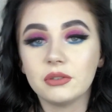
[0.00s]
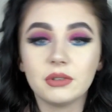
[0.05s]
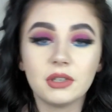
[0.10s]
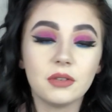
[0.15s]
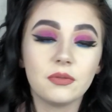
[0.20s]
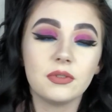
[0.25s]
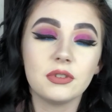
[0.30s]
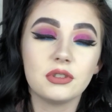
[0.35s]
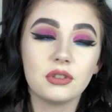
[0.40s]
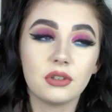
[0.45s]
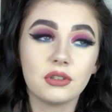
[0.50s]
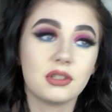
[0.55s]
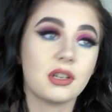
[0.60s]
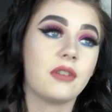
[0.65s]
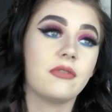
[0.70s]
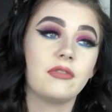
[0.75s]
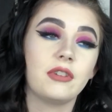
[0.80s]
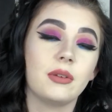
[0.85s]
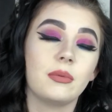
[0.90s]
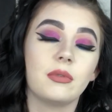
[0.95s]
And if it does, I
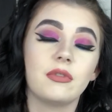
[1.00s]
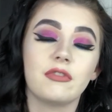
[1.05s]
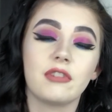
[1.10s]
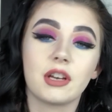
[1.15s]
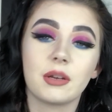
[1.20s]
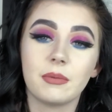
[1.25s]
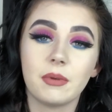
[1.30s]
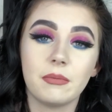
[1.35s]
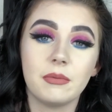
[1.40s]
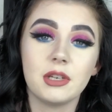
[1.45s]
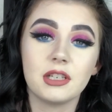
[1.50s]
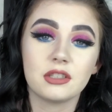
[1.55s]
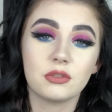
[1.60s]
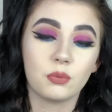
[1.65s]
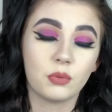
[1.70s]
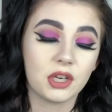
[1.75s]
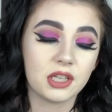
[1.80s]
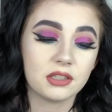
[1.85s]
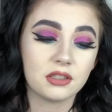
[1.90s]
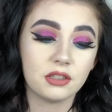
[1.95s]
really wouldn't recommend
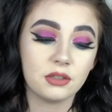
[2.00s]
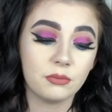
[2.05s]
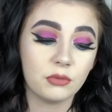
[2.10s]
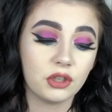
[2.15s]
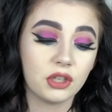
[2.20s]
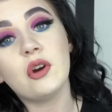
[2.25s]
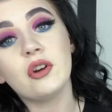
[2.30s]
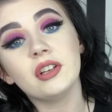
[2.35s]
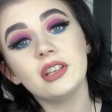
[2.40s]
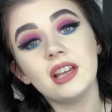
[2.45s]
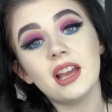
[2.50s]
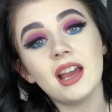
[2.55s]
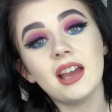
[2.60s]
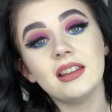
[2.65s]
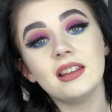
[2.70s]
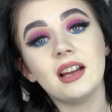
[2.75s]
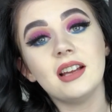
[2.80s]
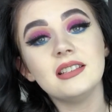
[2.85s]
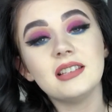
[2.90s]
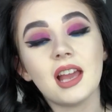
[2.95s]
wasting your money. Yeah,
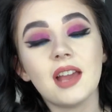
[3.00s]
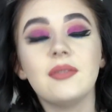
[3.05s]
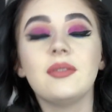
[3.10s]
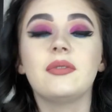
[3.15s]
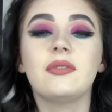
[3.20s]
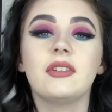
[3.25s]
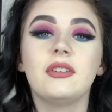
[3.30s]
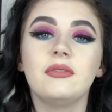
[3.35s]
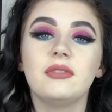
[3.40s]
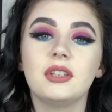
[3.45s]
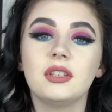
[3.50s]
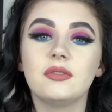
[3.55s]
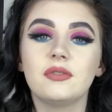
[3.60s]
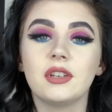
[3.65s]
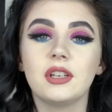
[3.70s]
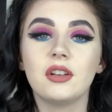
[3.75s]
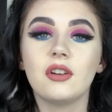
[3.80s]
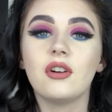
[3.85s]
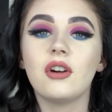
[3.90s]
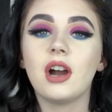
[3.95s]
that is everything for this
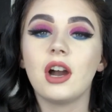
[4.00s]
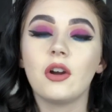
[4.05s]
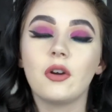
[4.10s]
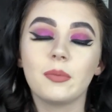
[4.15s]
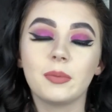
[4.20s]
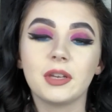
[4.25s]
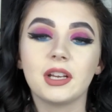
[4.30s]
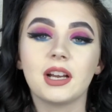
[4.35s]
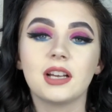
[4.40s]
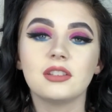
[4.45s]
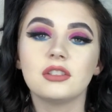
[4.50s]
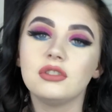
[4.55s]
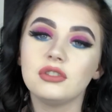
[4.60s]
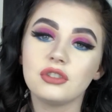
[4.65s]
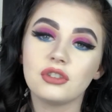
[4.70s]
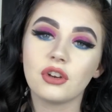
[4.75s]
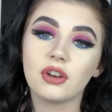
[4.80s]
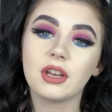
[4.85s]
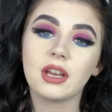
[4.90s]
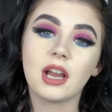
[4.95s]
video. I hope you guys
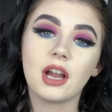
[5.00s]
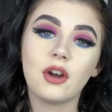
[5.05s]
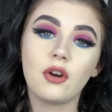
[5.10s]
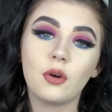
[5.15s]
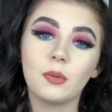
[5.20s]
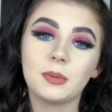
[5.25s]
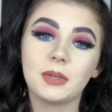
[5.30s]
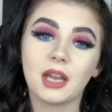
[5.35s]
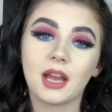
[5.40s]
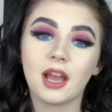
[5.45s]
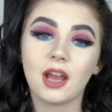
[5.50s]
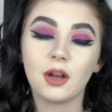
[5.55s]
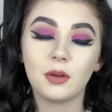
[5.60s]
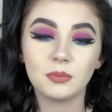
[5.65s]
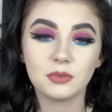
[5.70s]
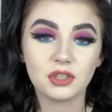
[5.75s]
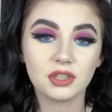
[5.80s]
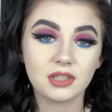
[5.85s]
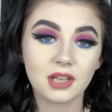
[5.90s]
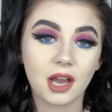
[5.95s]
enjoyed it. I hope that I
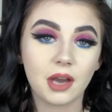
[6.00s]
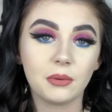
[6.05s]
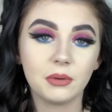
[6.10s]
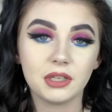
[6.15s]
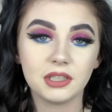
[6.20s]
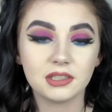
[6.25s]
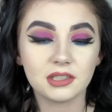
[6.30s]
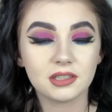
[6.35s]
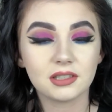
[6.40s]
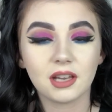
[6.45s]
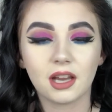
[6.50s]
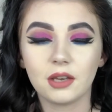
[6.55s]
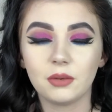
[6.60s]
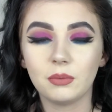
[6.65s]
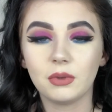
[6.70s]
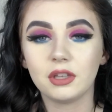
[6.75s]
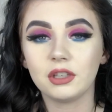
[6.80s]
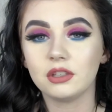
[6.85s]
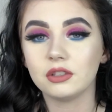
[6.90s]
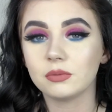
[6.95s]
helped you out in deciding
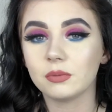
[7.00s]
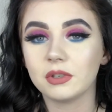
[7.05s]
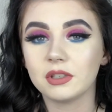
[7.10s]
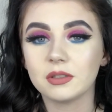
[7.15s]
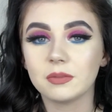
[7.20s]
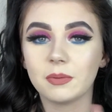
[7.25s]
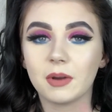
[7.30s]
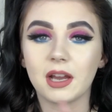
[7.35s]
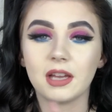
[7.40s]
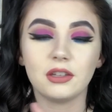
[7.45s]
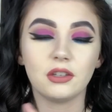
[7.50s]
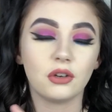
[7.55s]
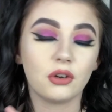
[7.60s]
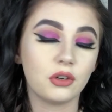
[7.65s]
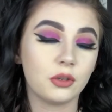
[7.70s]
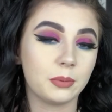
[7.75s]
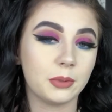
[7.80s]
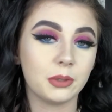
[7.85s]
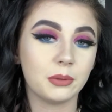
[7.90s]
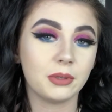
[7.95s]
whether you wanted to buy the
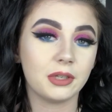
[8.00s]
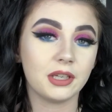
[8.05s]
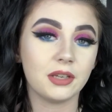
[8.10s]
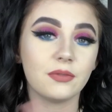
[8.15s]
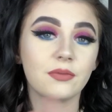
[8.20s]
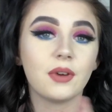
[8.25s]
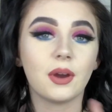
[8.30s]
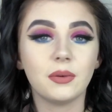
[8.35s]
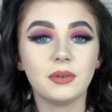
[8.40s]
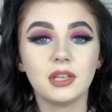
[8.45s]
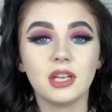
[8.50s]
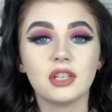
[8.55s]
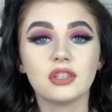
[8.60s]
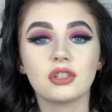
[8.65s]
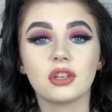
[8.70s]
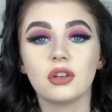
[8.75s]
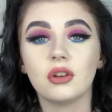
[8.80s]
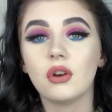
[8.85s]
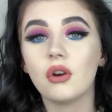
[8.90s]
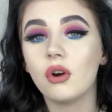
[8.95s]
Huda Beauty
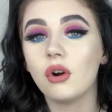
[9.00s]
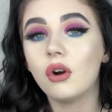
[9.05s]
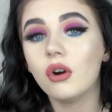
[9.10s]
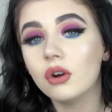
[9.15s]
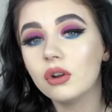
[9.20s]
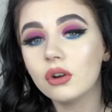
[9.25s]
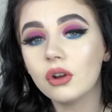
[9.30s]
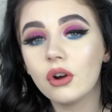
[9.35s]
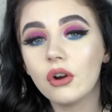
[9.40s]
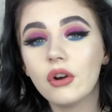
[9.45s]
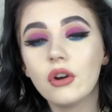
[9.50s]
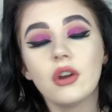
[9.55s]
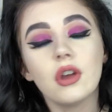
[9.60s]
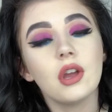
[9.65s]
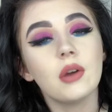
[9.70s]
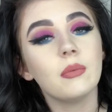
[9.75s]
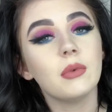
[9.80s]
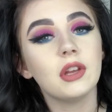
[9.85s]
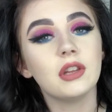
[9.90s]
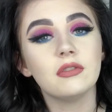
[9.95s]
foundation or not,
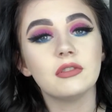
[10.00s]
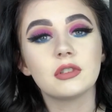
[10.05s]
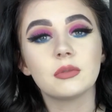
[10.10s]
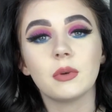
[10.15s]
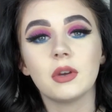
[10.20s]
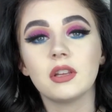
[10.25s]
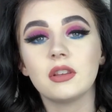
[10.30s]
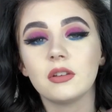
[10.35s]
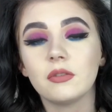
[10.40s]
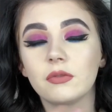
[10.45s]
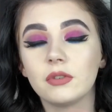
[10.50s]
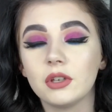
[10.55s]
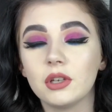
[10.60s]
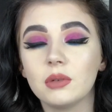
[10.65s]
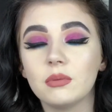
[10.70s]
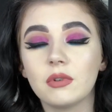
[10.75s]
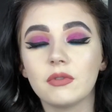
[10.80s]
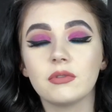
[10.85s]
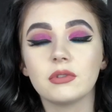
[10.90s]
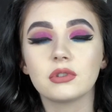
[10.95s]
whether it's worth it for you,
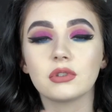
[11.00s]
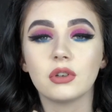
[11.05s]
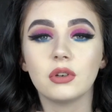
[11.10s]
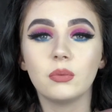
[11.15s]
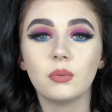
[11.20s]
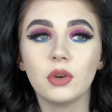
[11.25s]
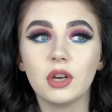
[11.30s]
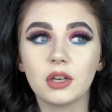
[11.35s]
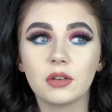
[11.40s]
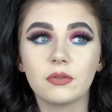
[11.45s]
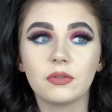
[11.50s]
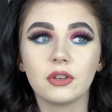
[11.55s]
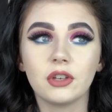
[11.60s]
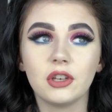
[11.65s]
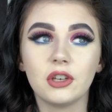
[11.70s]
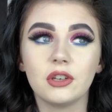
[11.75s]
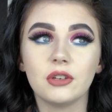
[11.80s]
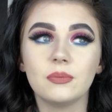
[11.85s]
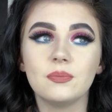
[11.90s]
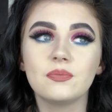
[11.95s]
whether it's going to work for
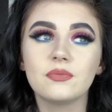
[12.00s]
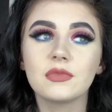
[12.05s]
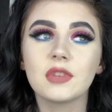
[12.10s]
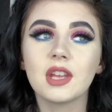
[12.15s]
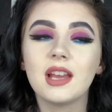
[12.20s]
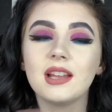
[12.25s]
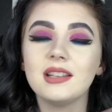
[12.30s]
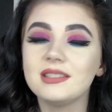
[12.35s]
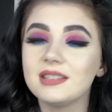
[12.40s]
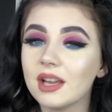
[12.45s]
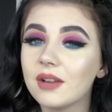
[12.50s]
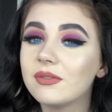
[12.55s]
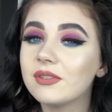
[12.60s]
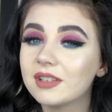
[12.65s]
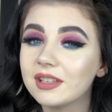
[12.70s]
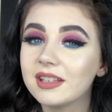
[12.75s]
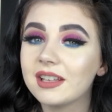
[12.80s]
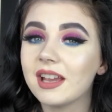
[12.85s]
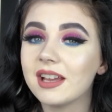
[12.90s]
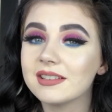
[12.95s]
you.
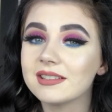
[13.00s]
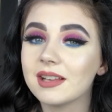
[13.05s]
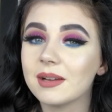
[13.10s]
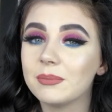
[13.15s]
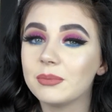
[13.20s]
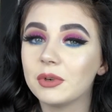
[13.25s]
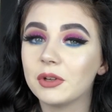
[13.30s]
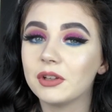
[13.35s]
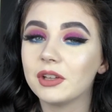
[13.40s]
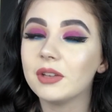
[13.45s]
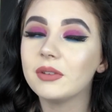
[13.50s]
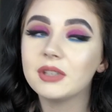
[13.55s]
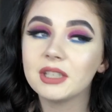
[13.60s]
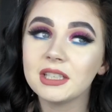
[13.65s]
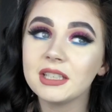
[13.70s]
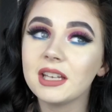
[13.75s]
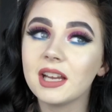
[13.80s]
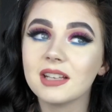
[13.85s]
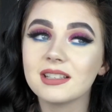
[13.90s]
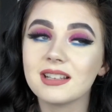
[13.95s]
Definitely get a sample. If you can
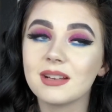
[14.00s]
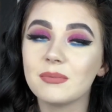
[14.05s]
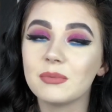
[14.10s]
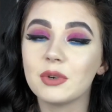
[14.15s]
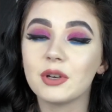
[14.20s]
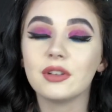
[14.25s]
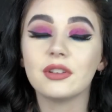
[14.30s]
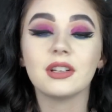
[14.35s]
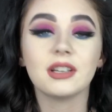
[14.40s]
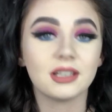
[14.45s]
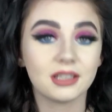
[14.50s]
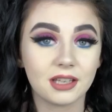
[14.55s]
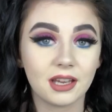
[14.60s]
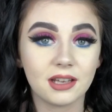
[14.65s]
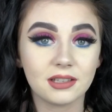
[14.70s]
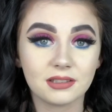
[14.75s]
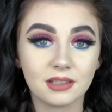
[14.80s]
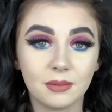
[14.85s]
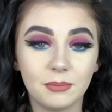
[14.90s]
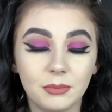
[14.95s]
get a sample, get a
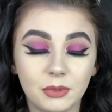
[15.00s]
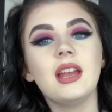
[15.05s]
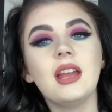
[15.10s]
sample.